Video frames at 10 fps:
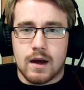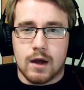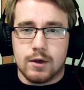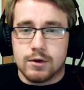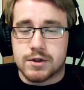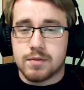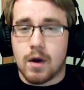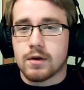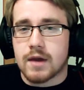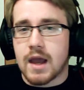Your
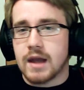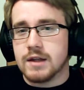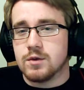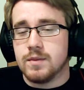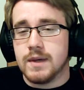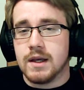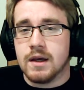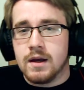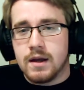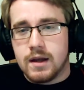smaller cannons would be
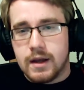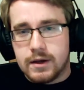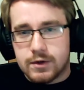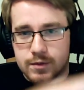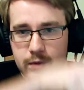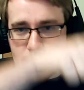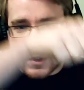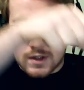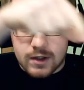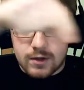
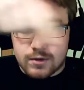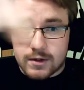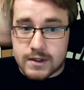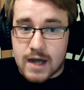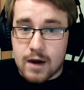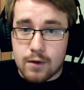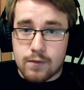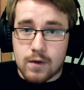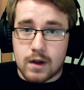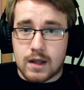interspersed along your entire
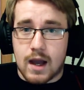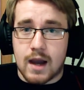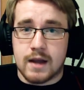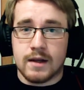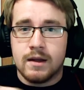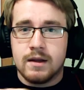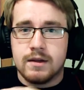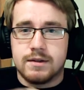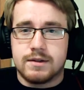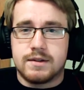front line,
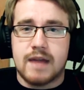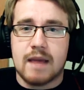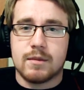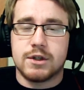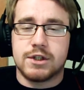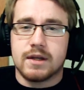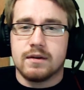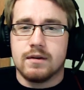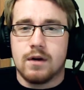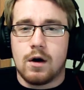
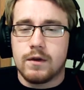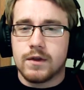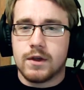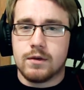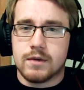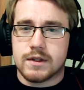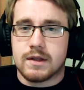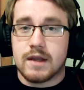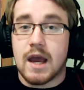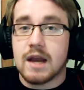damaging all the units
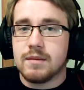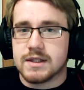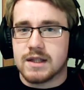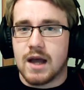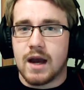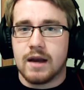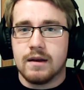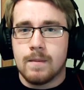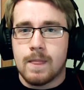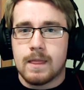on the enemy's line
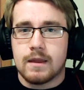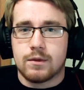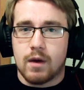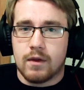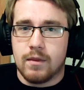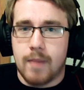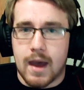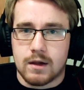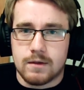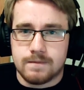throughout the battle.